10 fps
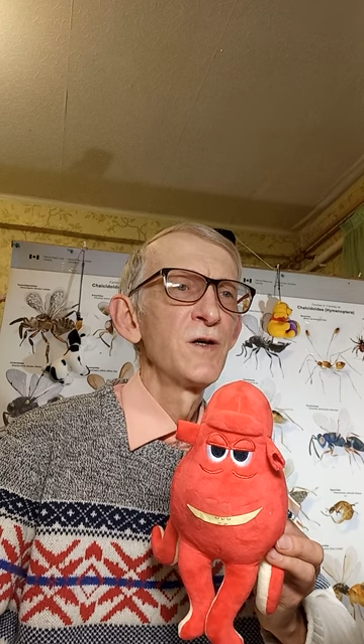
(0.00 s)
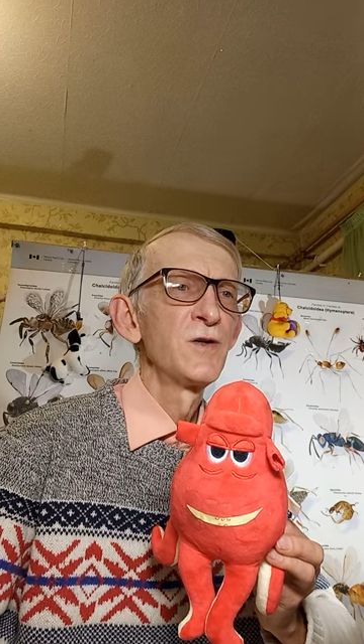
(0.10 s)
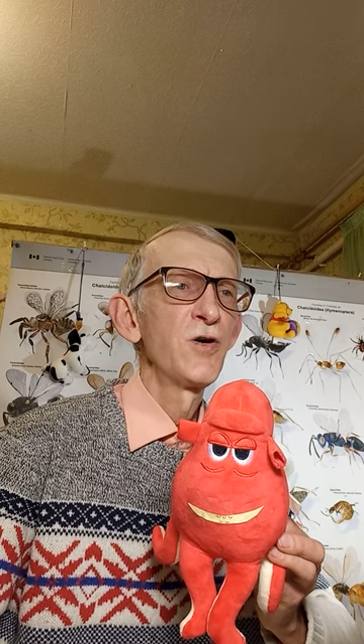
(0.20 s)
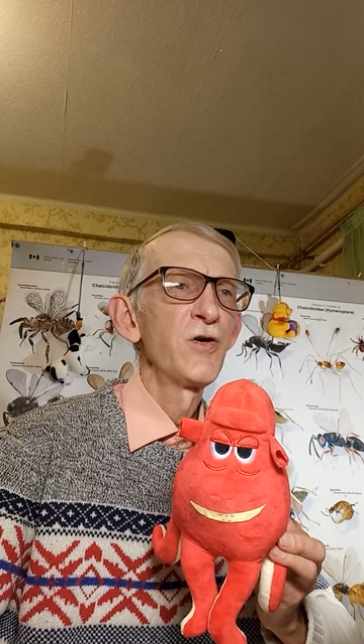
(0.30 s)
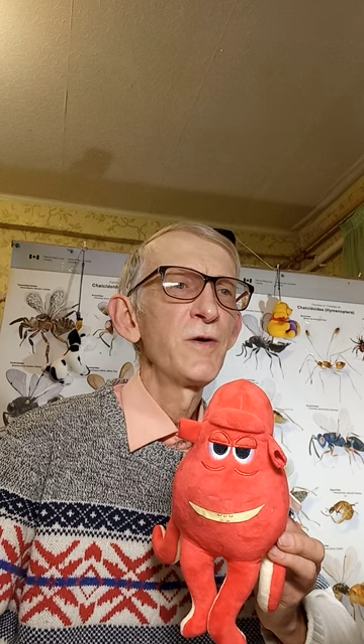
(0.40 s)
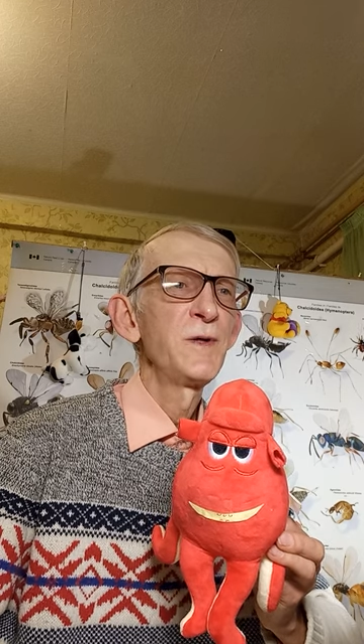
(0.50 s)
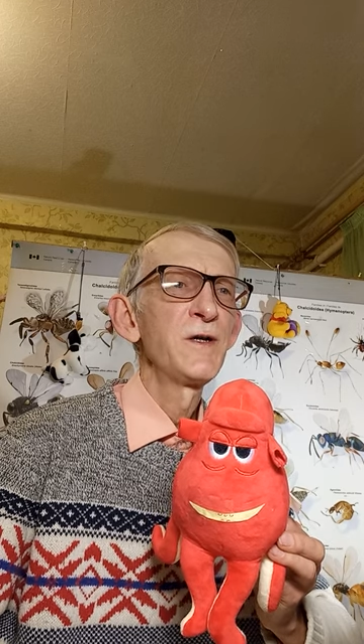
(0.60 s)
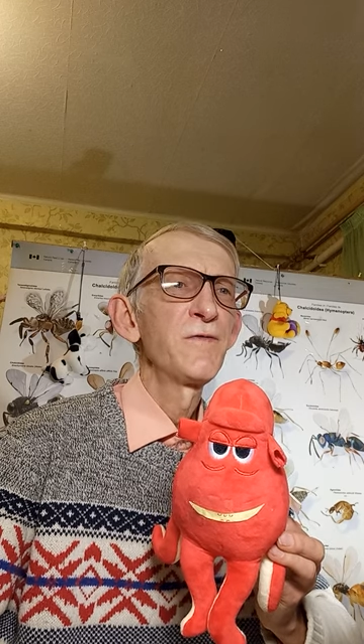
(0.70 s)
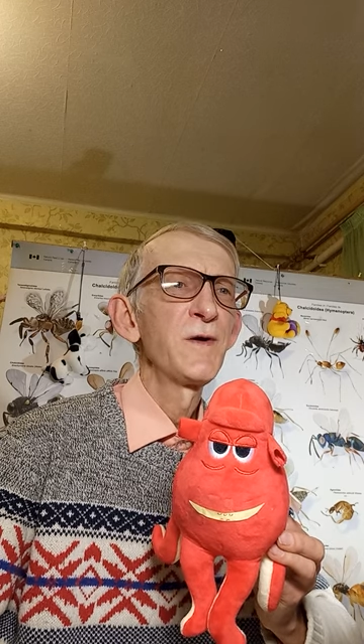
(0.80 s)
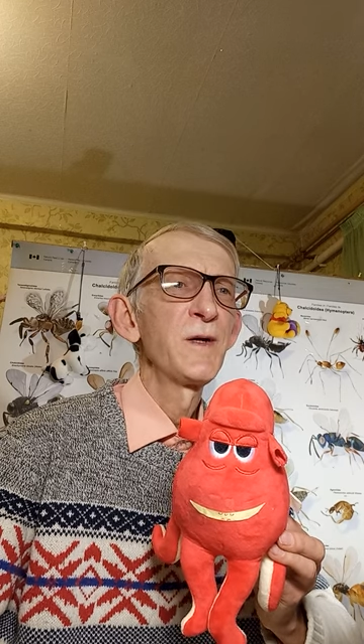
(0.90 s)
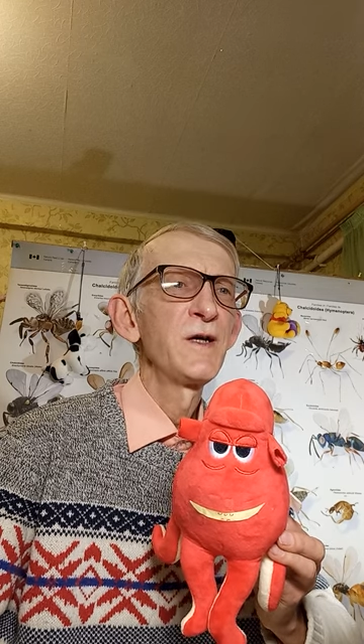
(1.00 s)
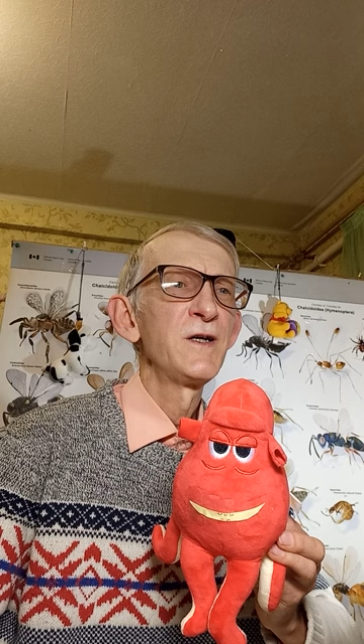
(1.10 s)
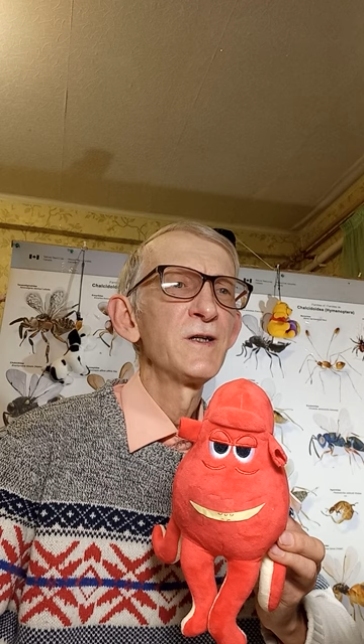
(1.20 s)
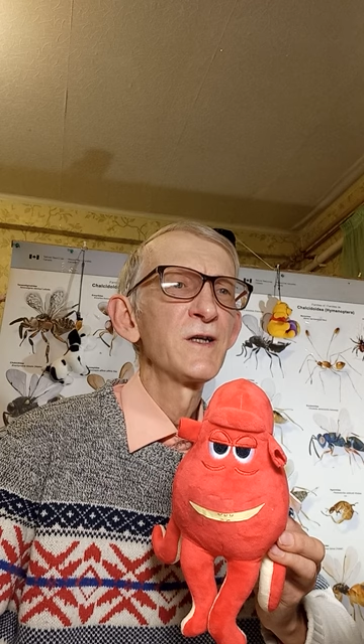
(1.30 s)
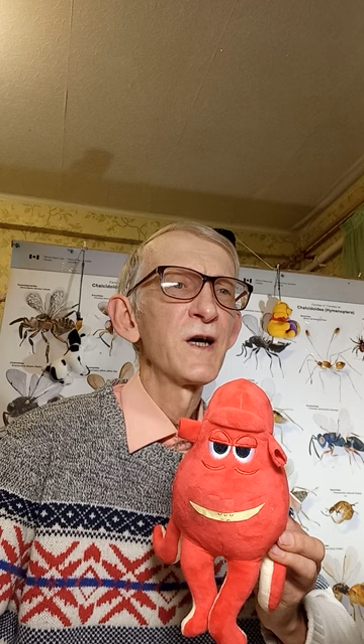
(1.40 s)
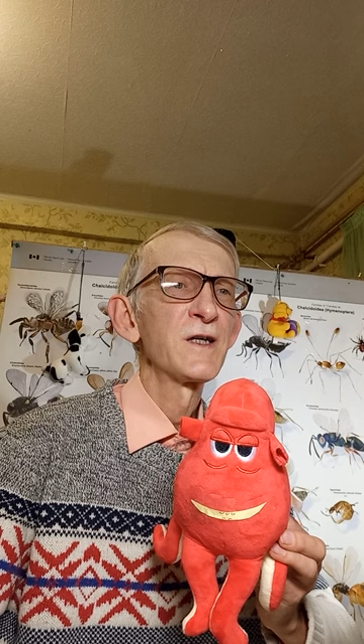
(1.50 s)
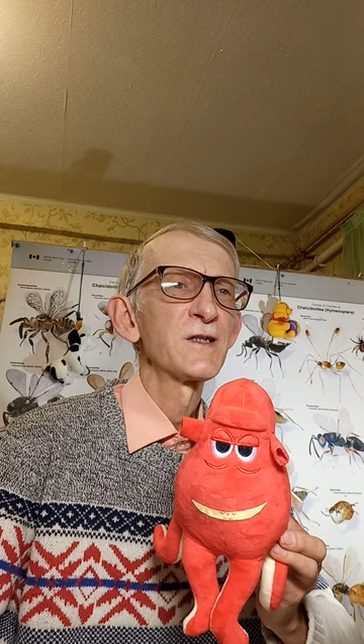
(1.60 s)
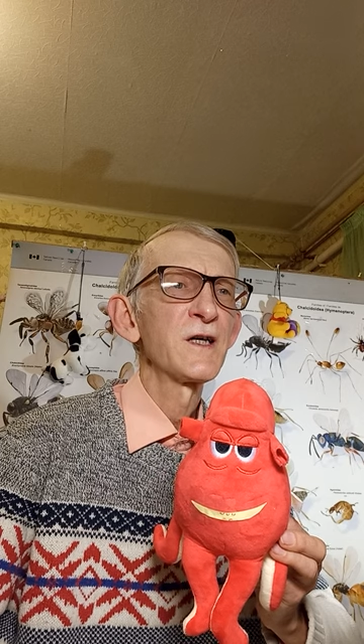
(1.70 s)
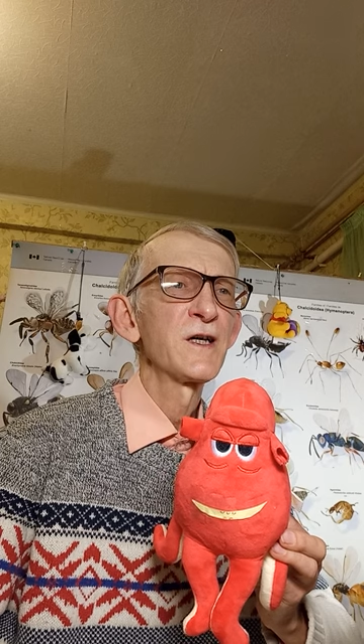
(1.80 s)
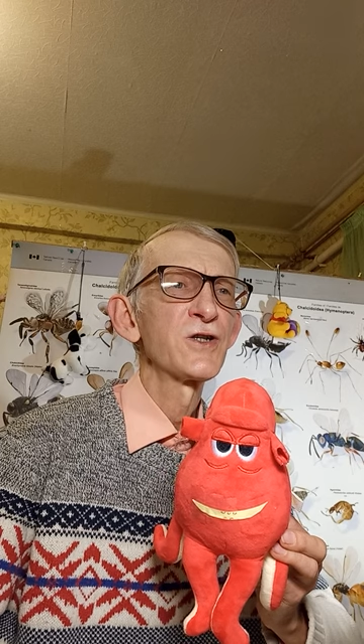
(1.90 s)
Torimidae family has
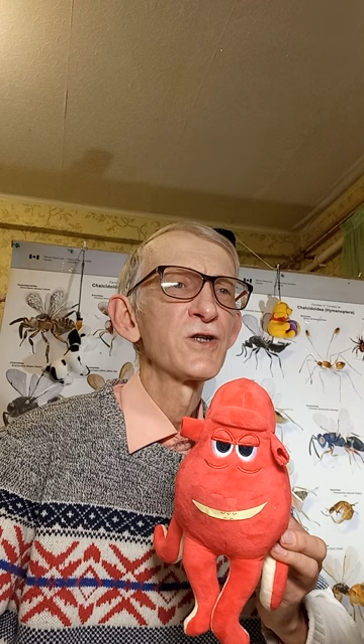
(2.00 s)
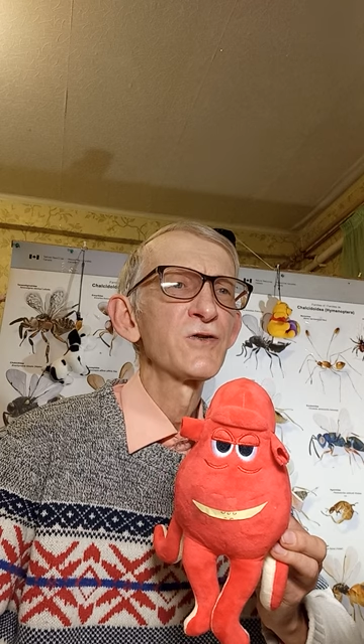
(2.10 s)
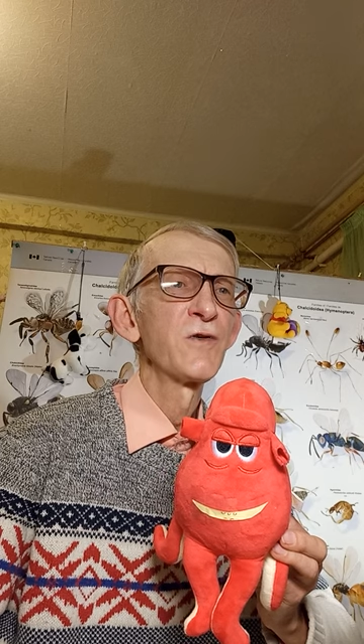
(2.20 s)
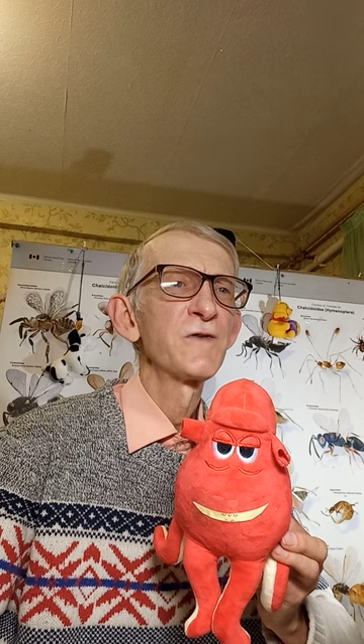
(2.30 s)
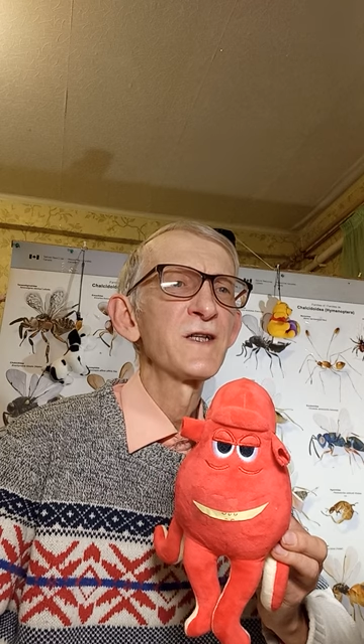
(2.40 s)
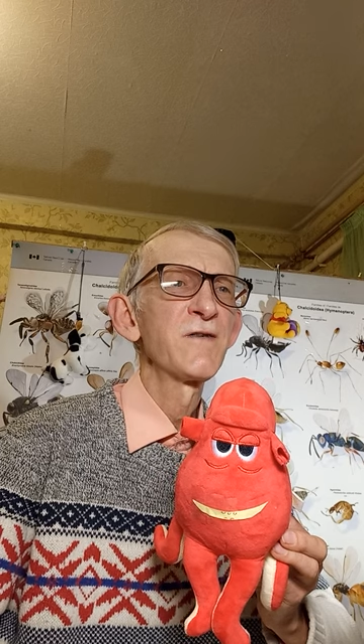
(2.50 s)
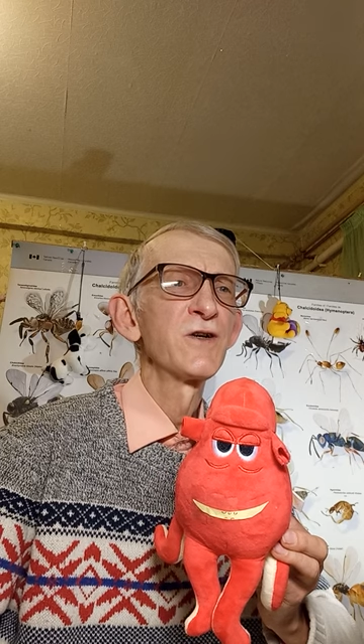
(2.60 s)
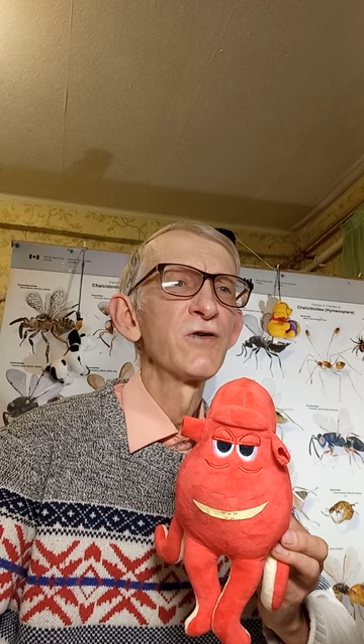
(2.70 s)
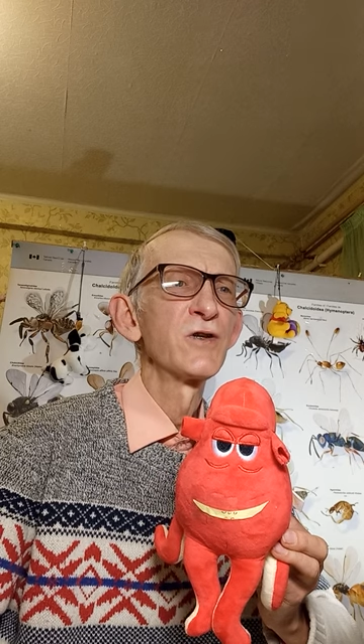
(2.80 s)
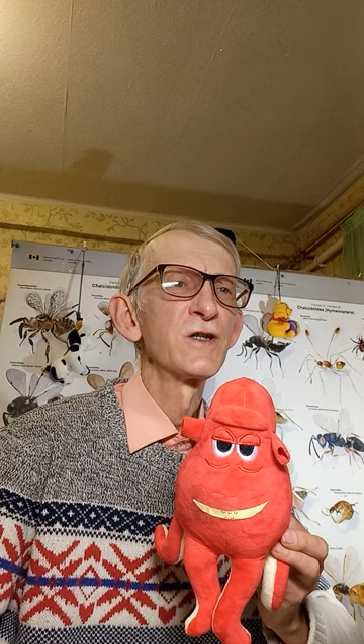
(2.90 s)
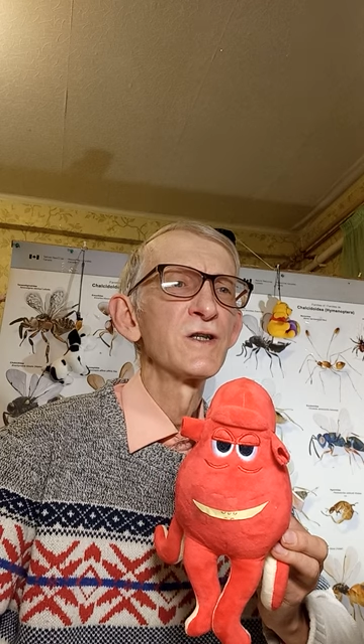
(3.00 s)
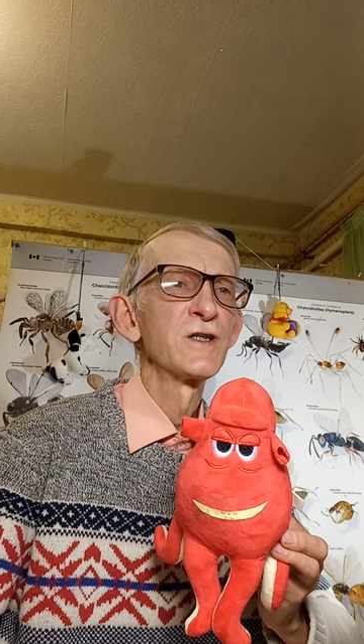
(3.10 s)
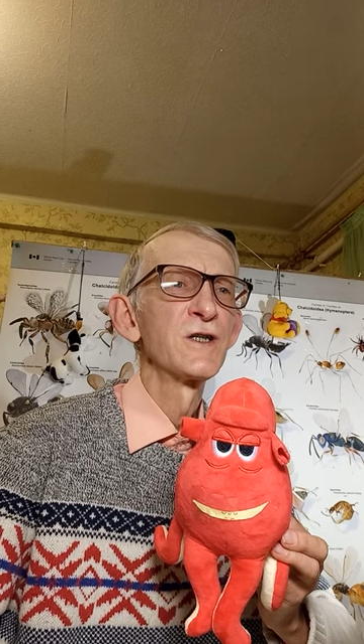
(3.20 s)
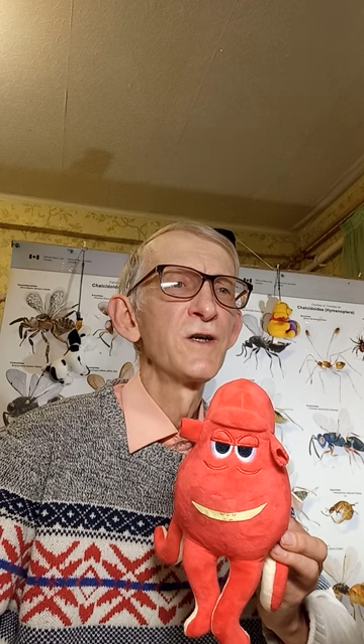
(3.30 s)
connections with seven orders